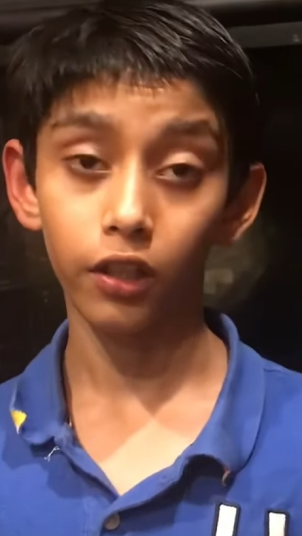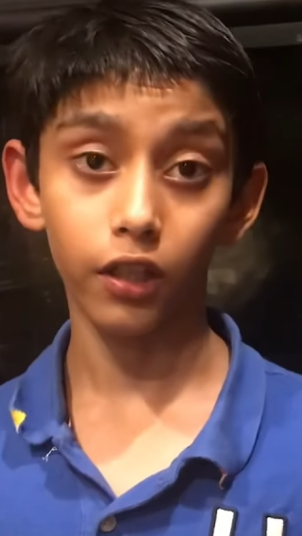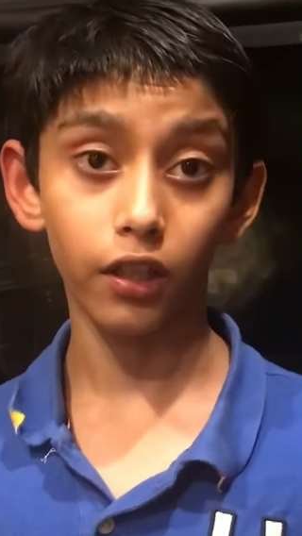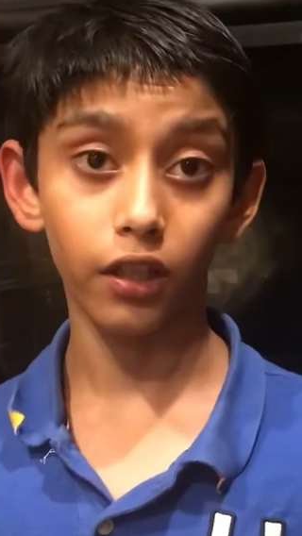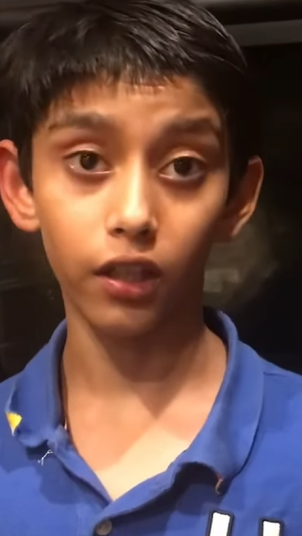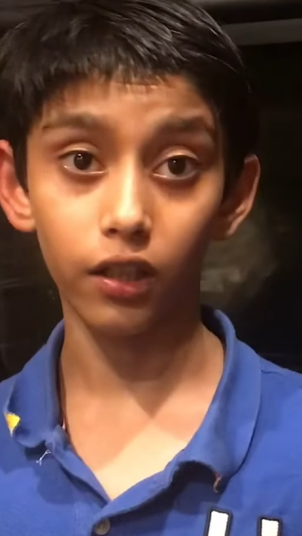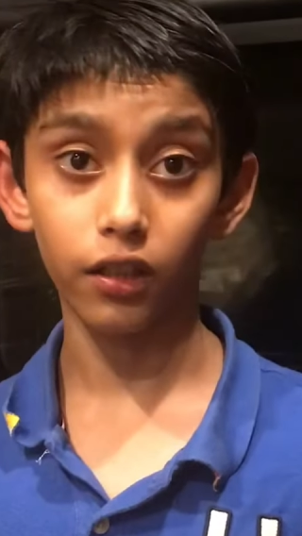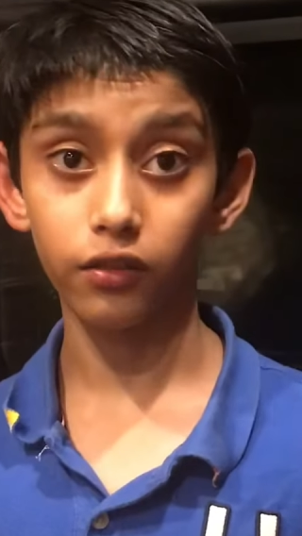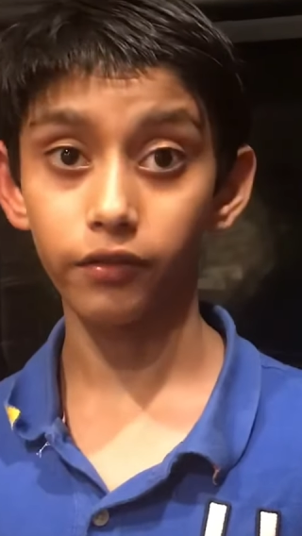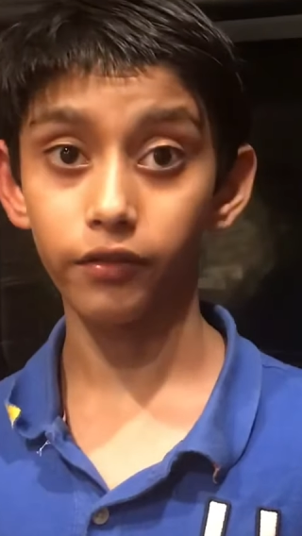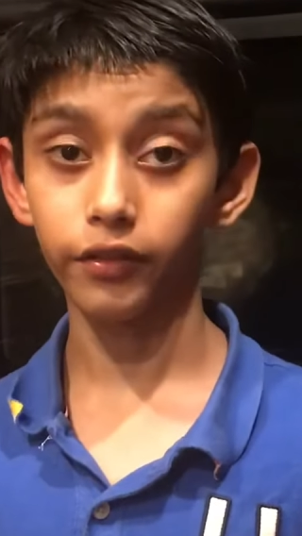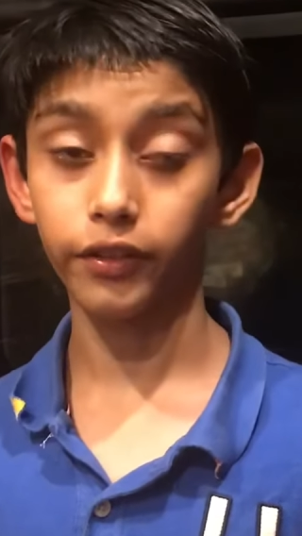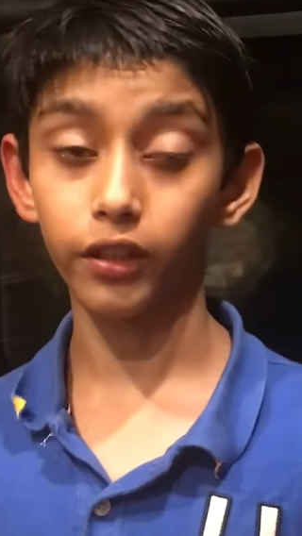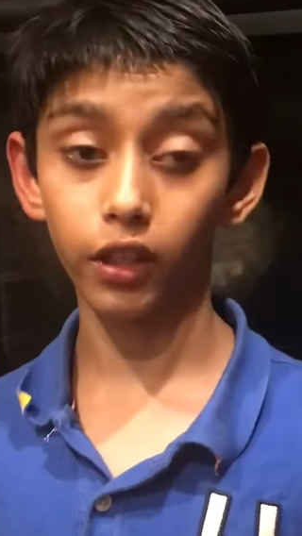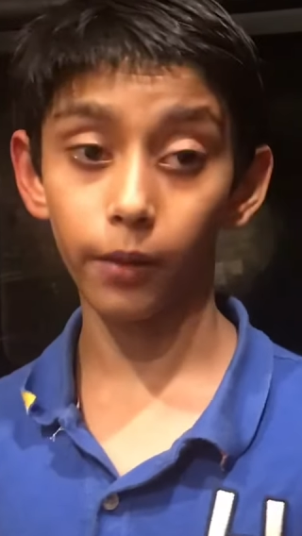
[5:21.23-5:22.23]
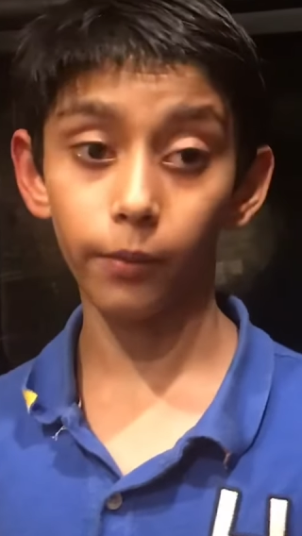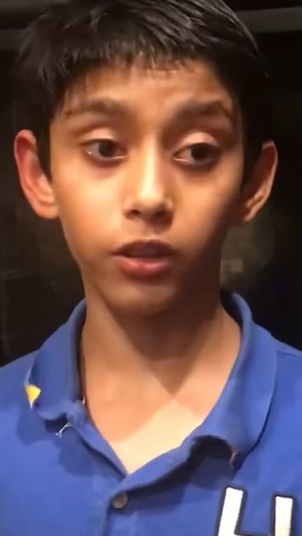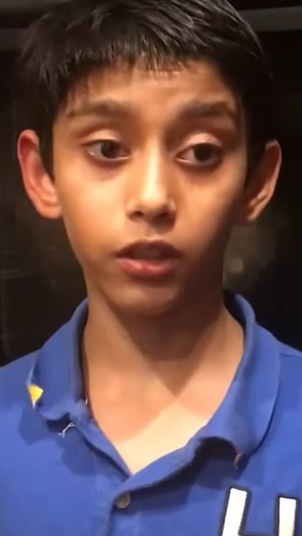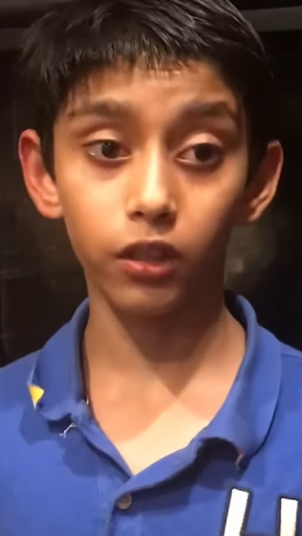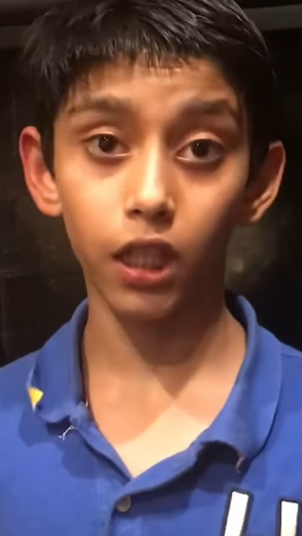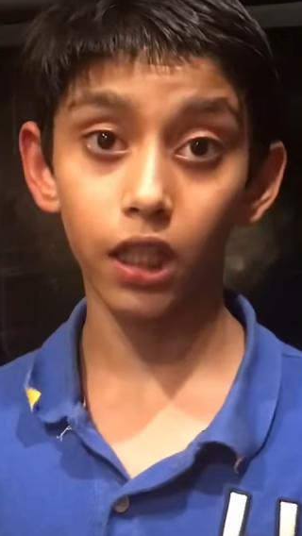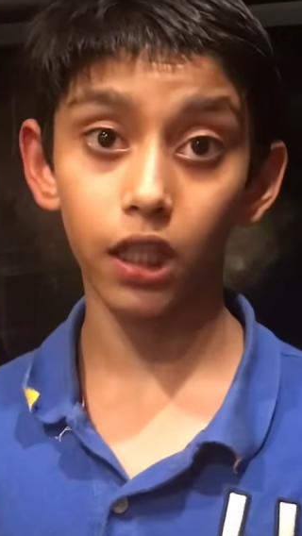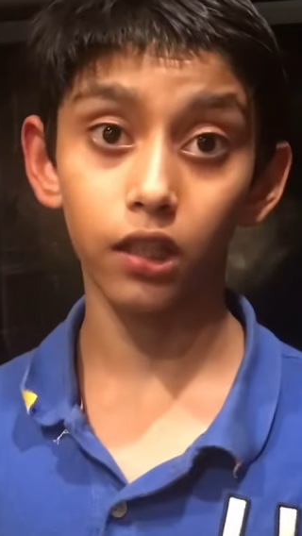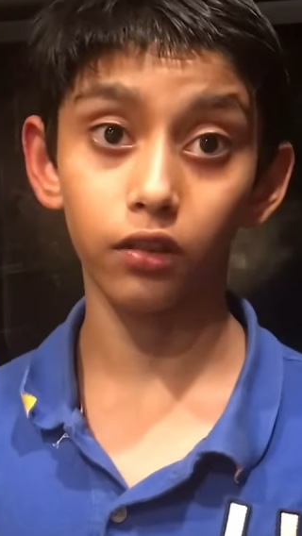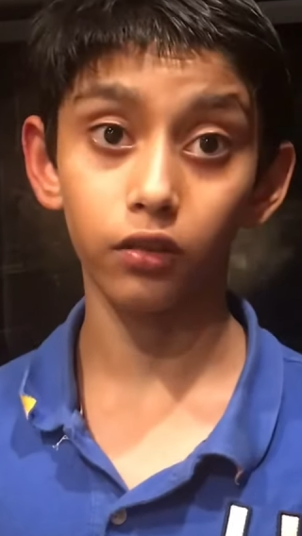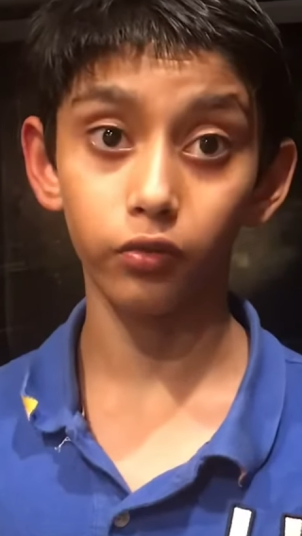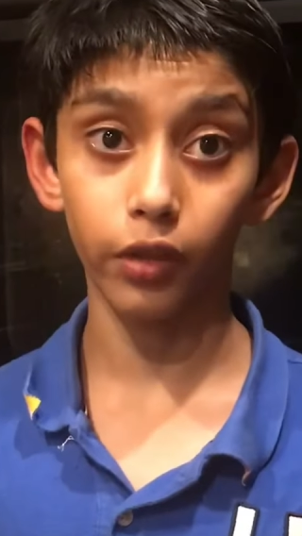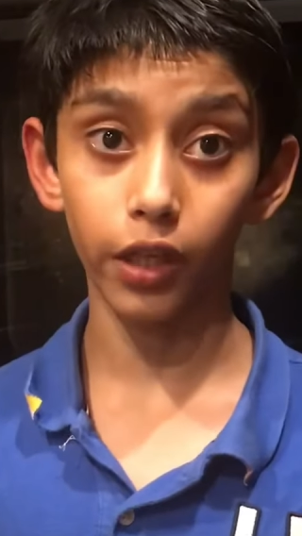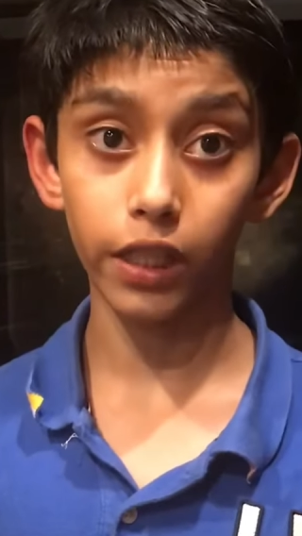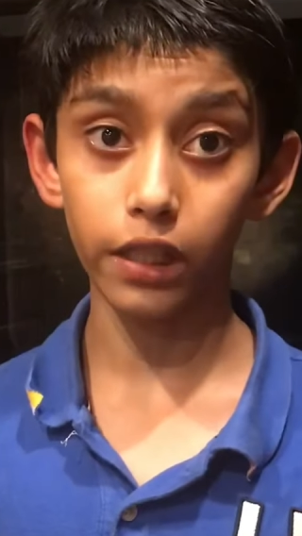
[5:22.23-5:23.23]
The lemon cake
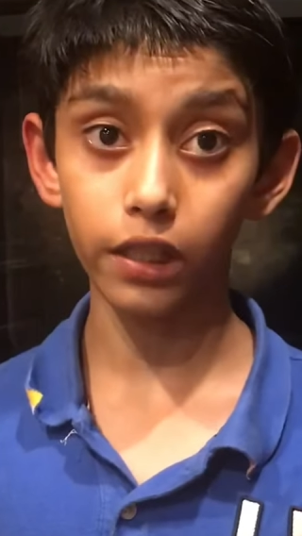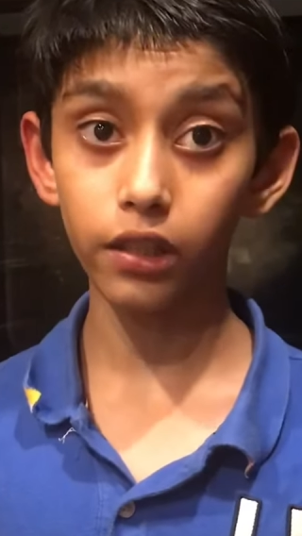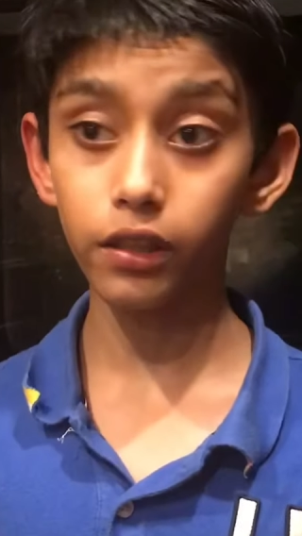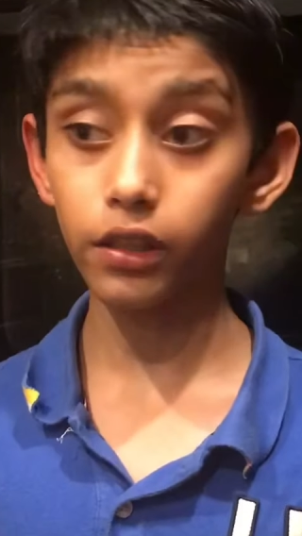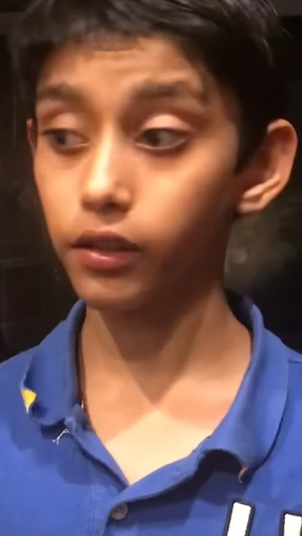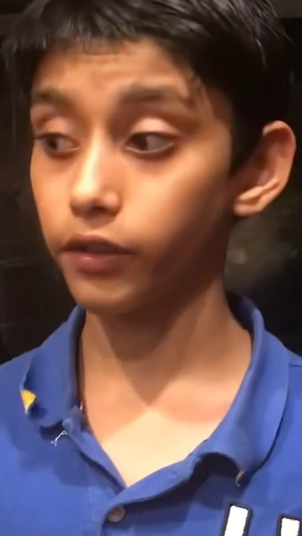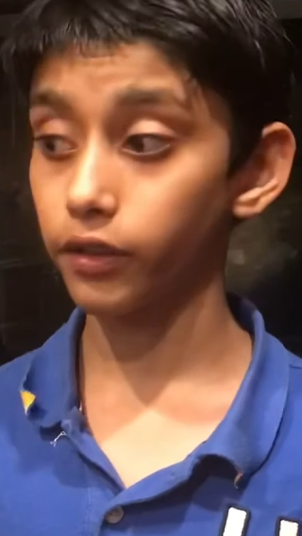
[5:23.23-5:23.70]
is ready,